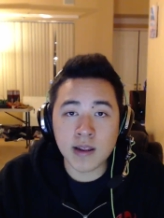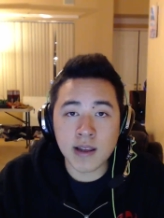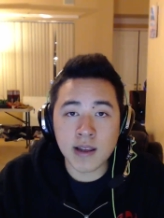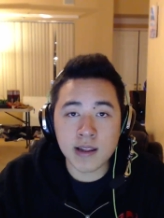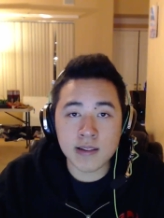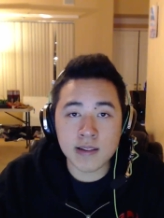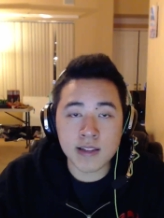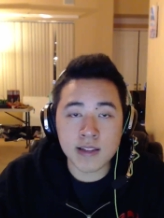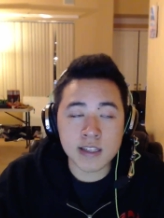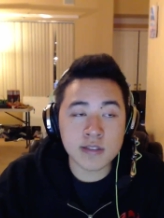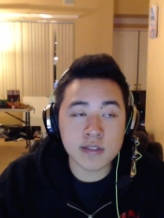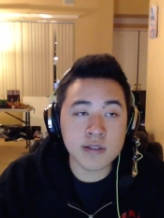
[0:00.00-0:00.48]

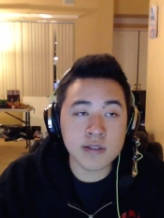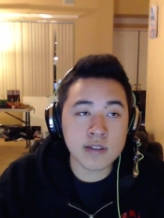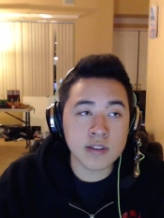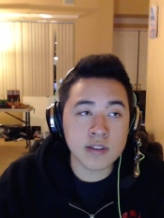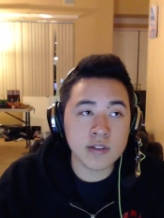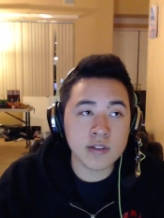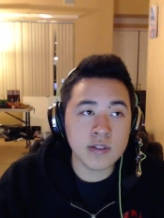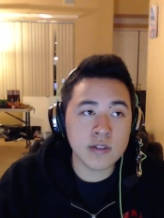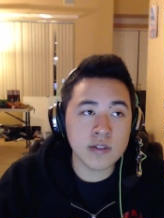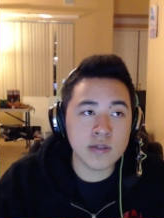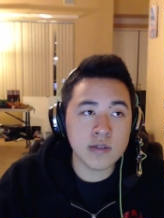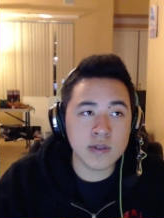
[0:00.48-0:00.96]
and this was
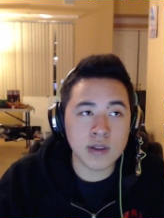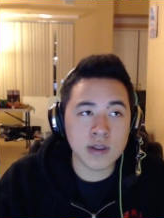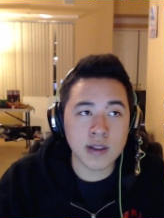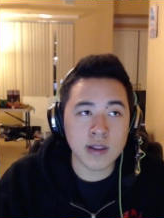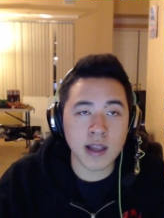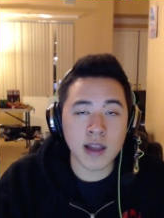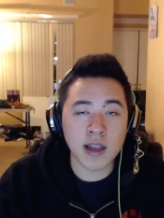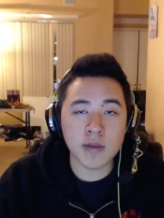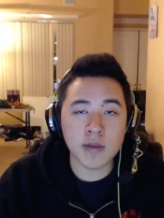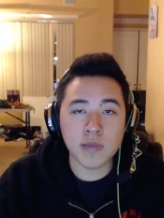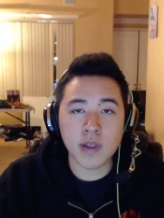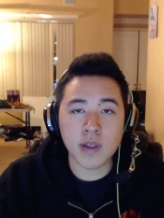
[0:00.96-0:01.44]
due to the
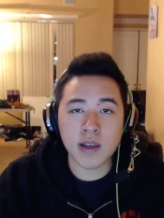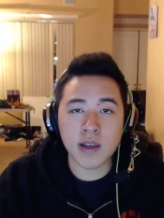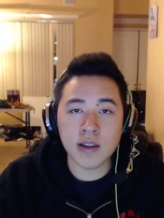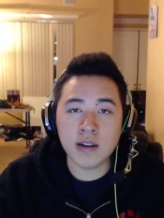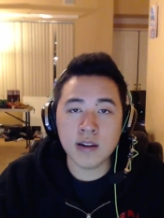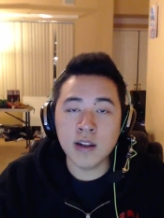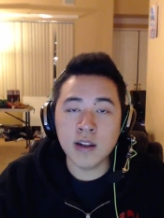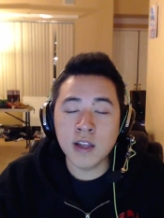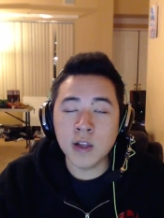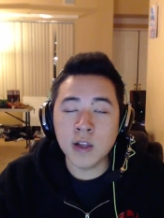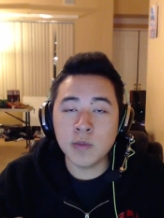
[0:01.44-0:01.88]
time that